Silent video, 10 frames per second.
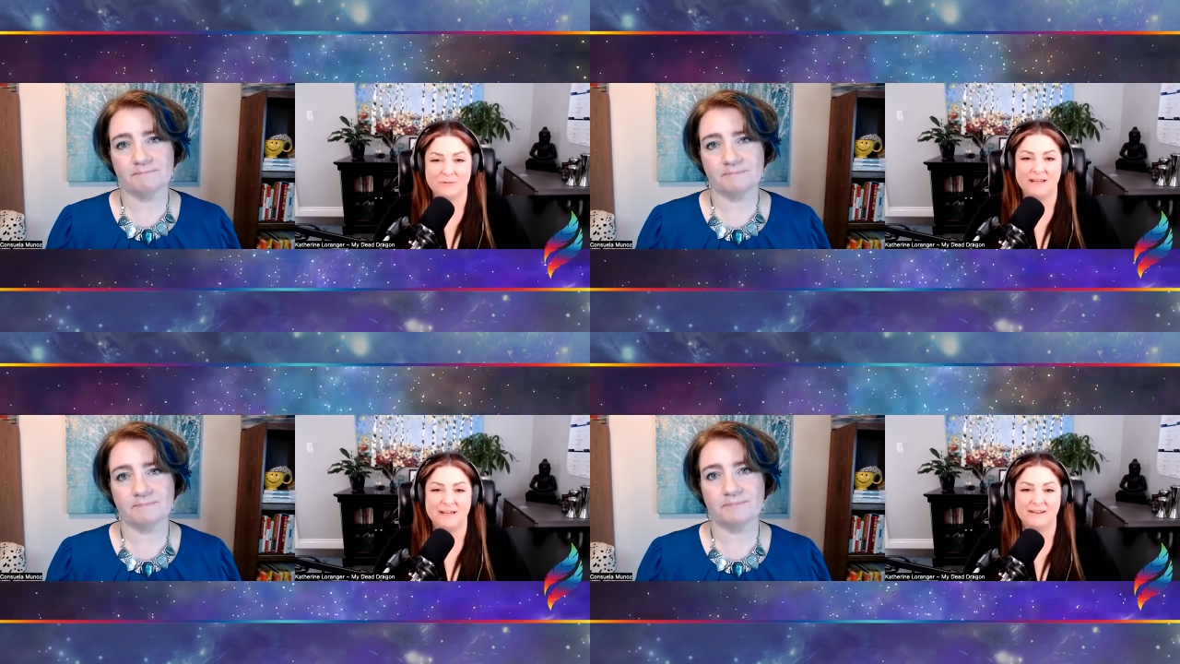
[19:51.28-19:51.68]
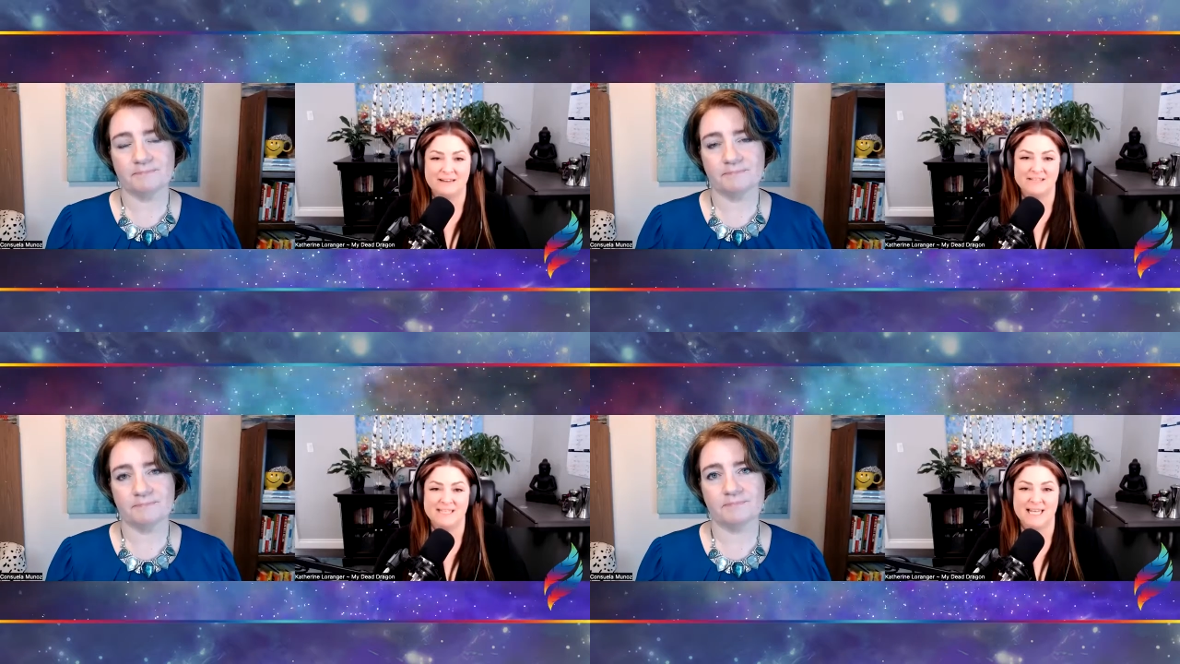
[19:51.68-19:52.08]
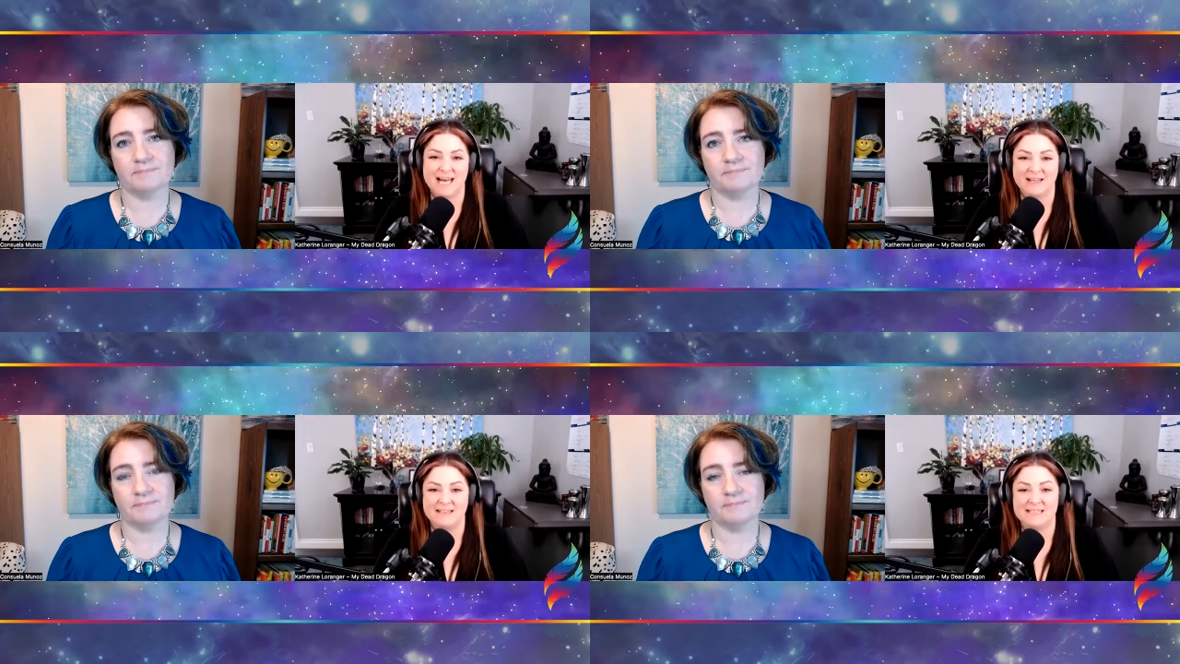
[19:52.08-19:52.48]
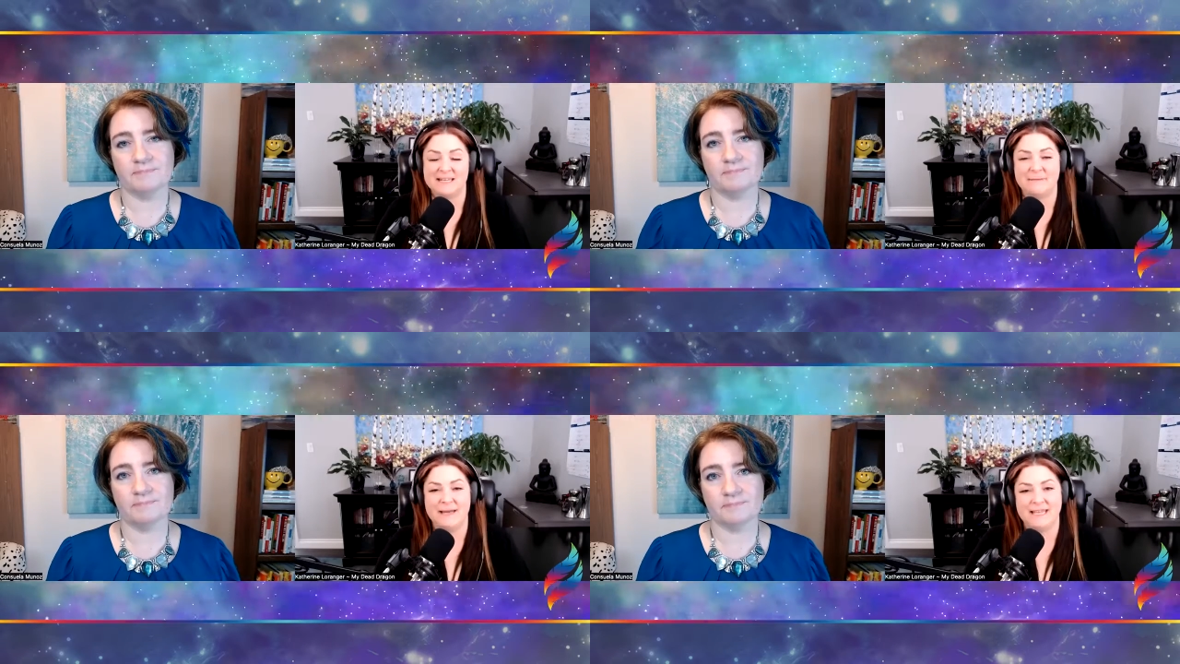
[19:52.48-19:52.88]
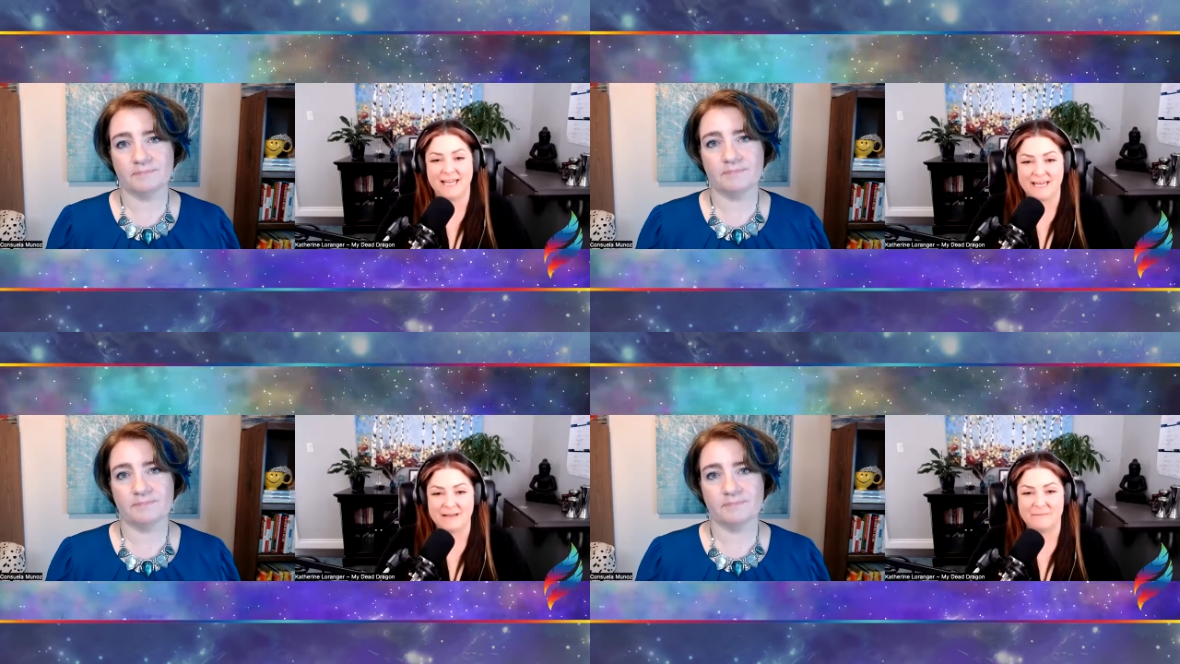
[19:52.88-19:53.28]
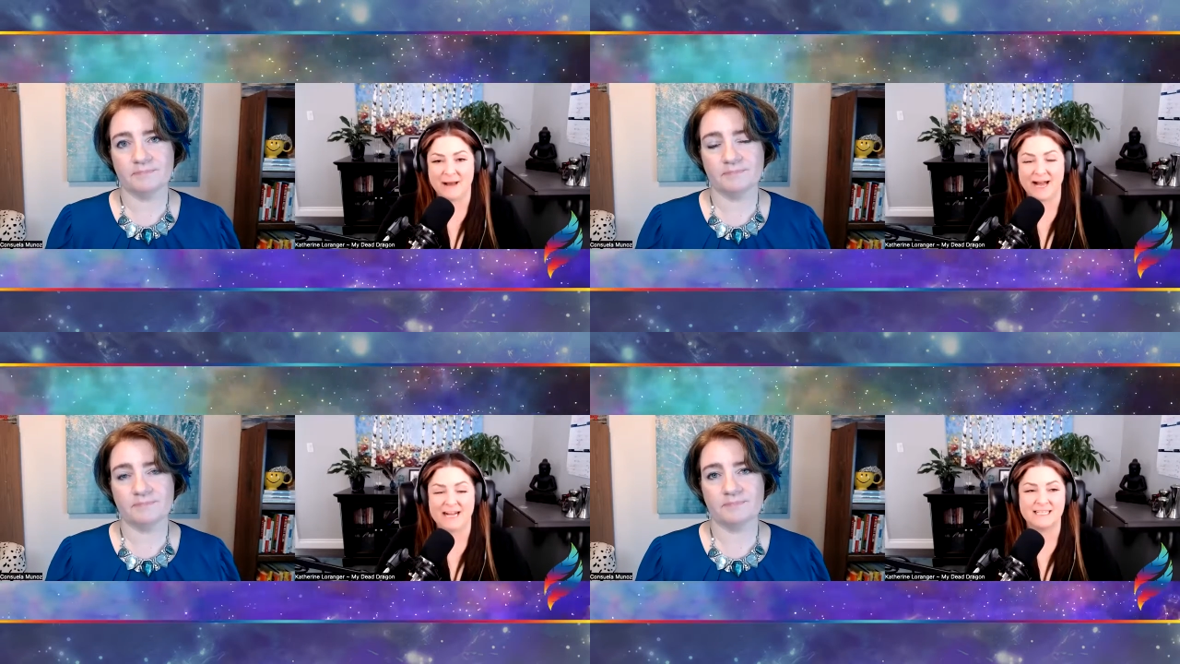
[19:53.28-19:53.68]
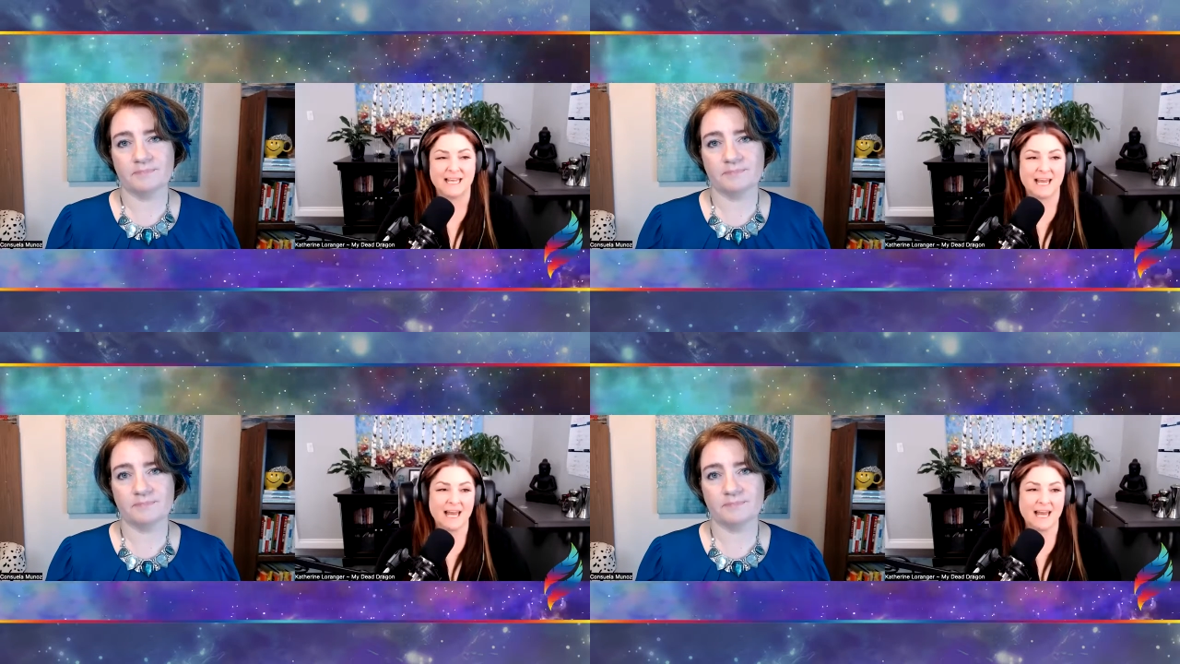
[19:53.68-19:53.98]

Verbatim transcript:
Speaker 1: bring your gifts and talents and make that impact.